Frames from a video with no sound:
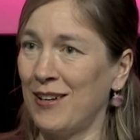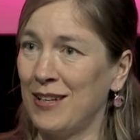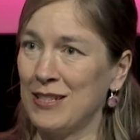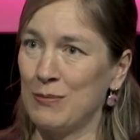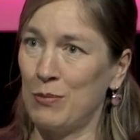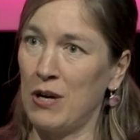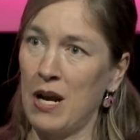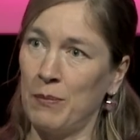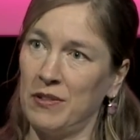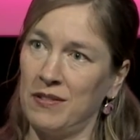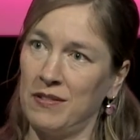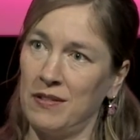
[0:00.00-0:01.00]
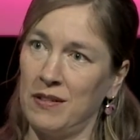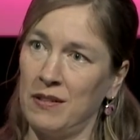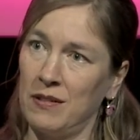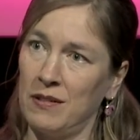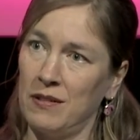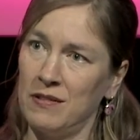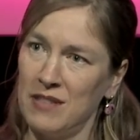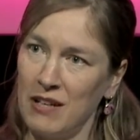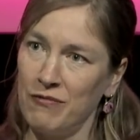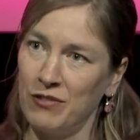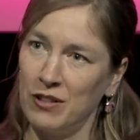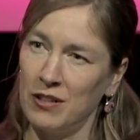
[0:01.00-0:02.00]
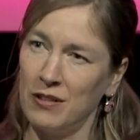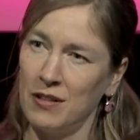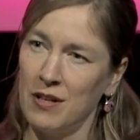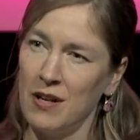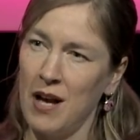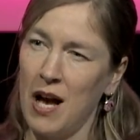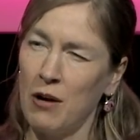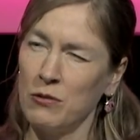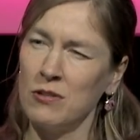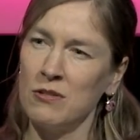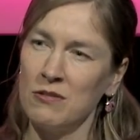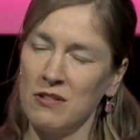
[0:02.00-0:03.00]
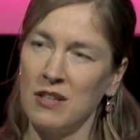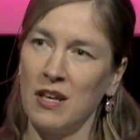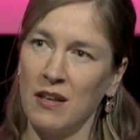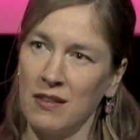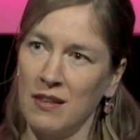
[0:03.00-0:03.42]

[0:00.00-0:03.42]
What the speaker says: is perhaps differ. Mm-hmm. How do you think